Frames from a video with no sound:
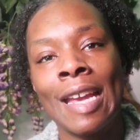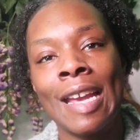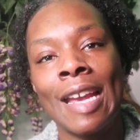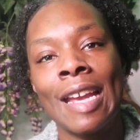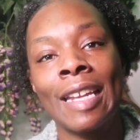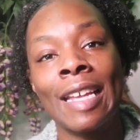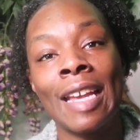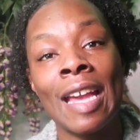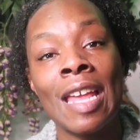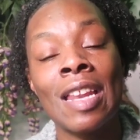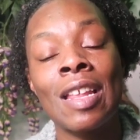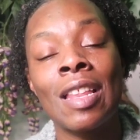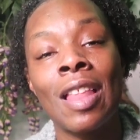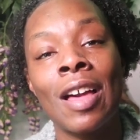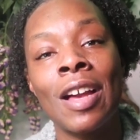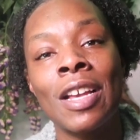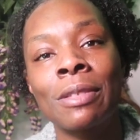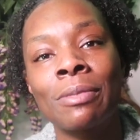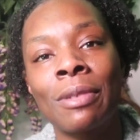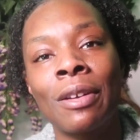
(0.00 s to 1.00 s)
and
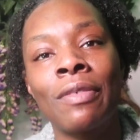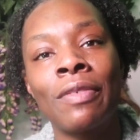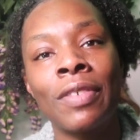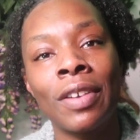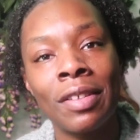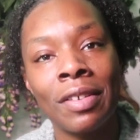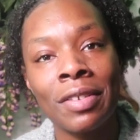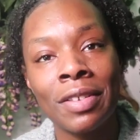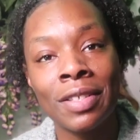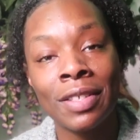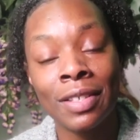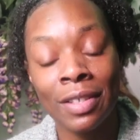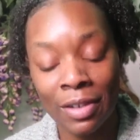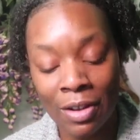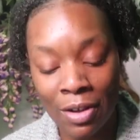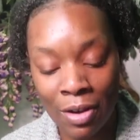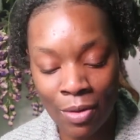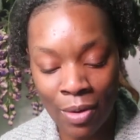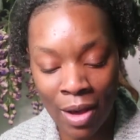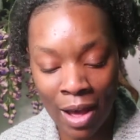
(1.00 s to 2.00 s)
analyze my feelings and
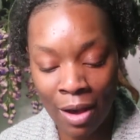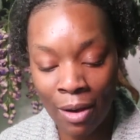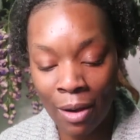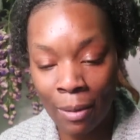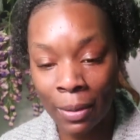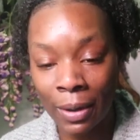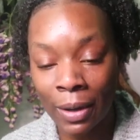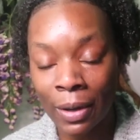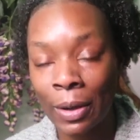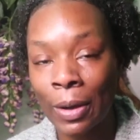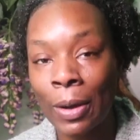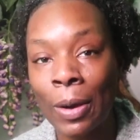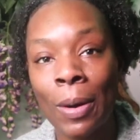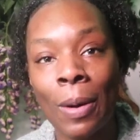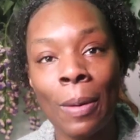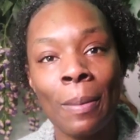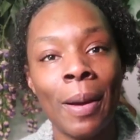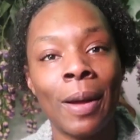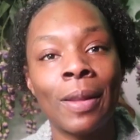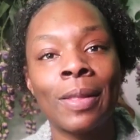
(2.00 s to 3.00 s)
know how I'm going to go
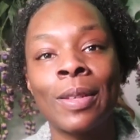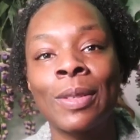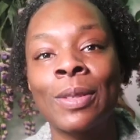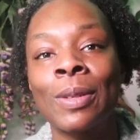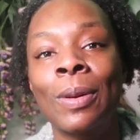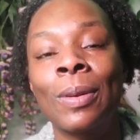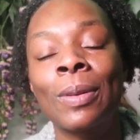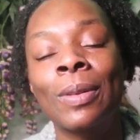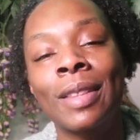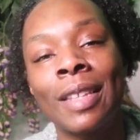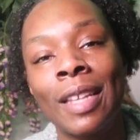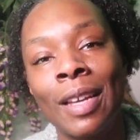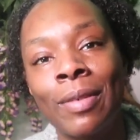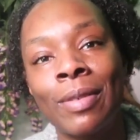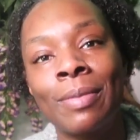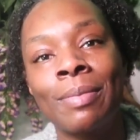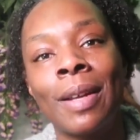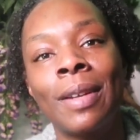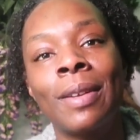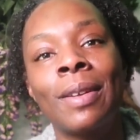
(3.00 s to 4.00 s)
about this whole thing
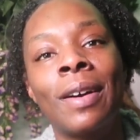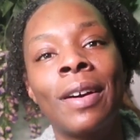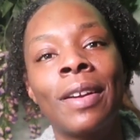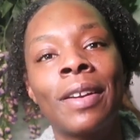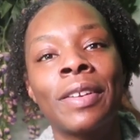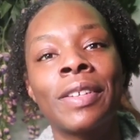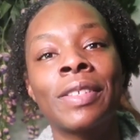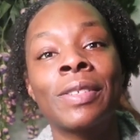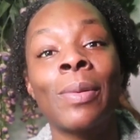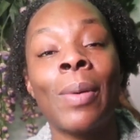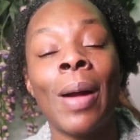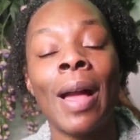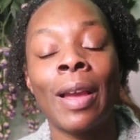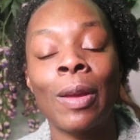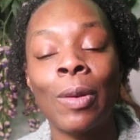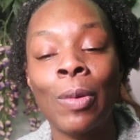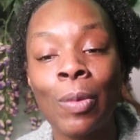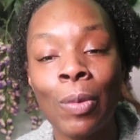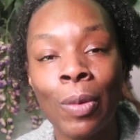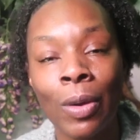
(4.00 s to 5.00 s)
with my daughter, so I
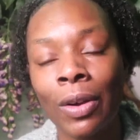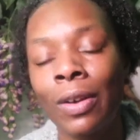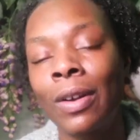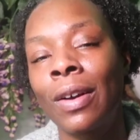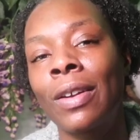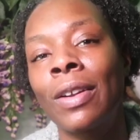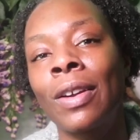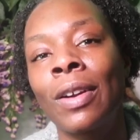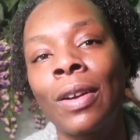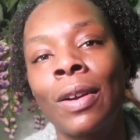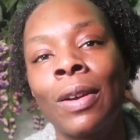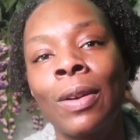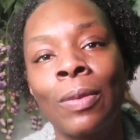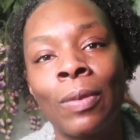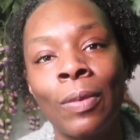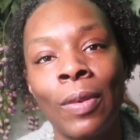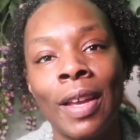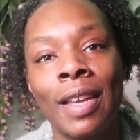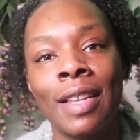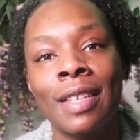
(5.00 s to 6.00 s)
can work on her
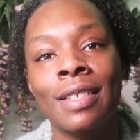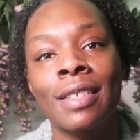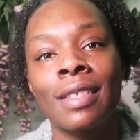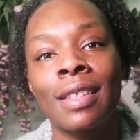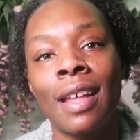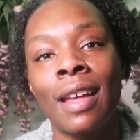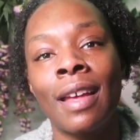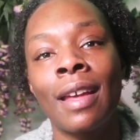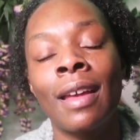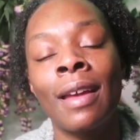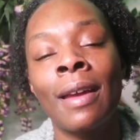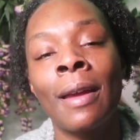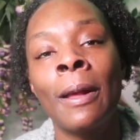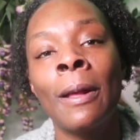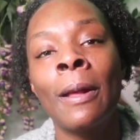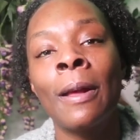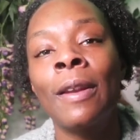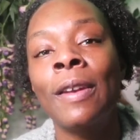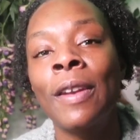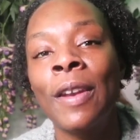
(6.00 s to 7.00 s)
in ways that
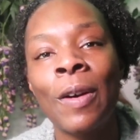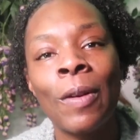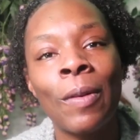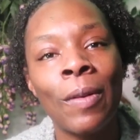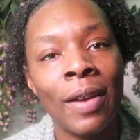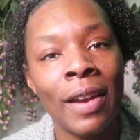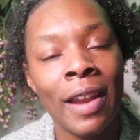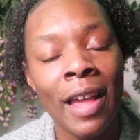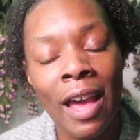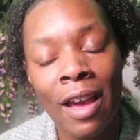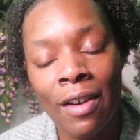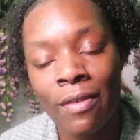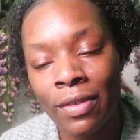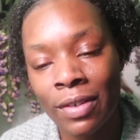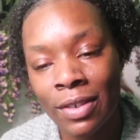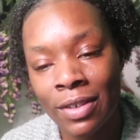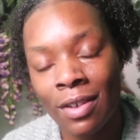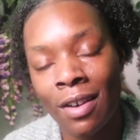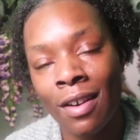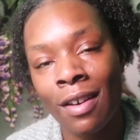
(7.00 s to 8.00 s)
no one
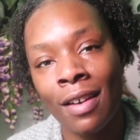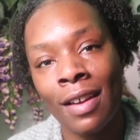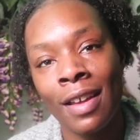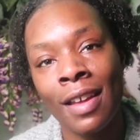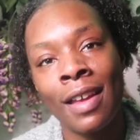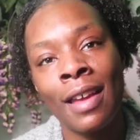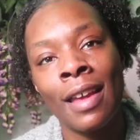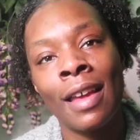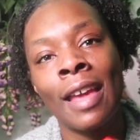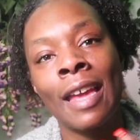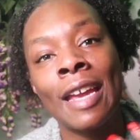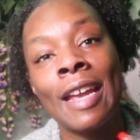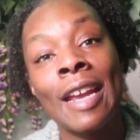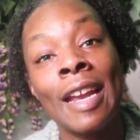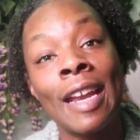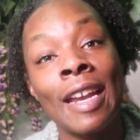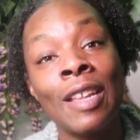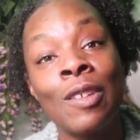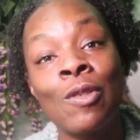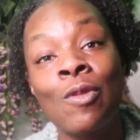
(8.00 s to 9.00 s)
ever taught
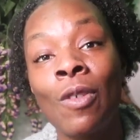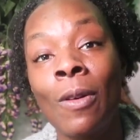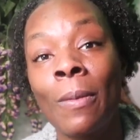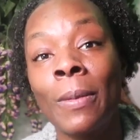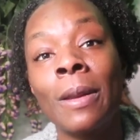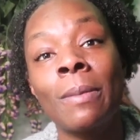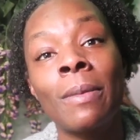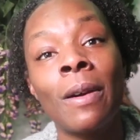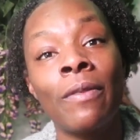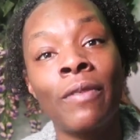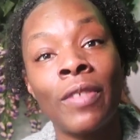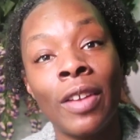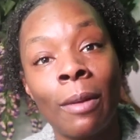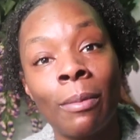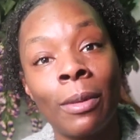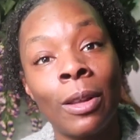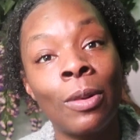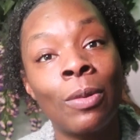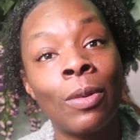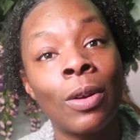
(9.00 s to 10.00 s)
any woman in my
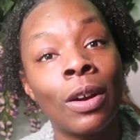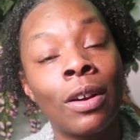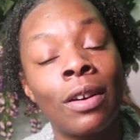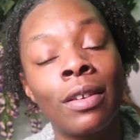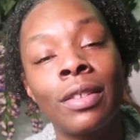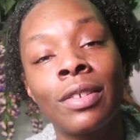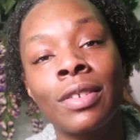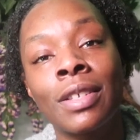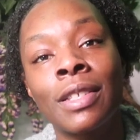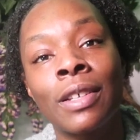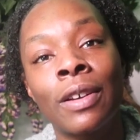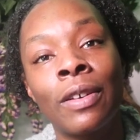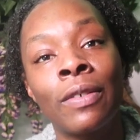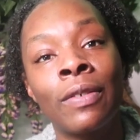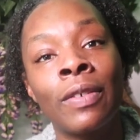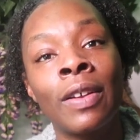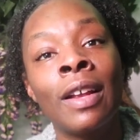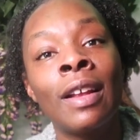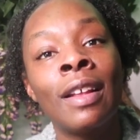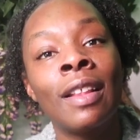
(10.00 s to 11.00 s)
family to work on herself.
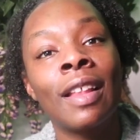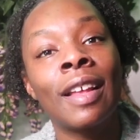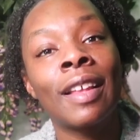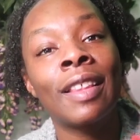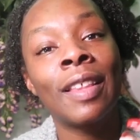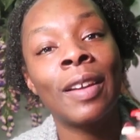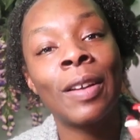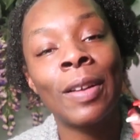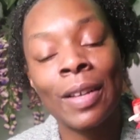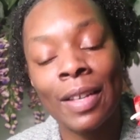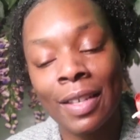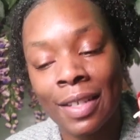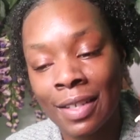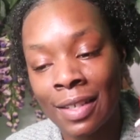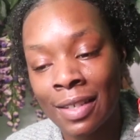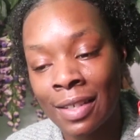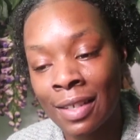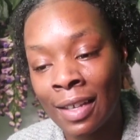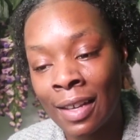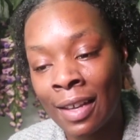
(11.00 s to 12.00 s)
Like, there
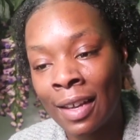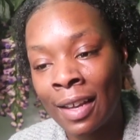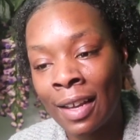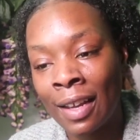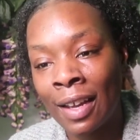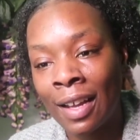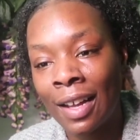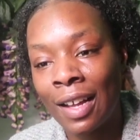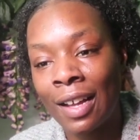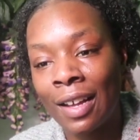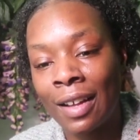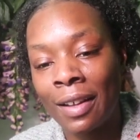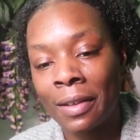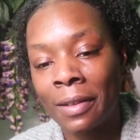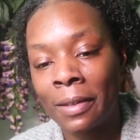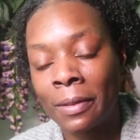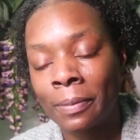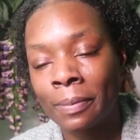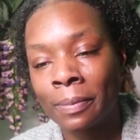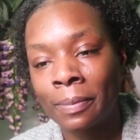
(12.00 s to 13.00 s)
is
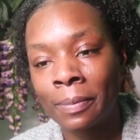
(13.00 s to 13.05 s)
a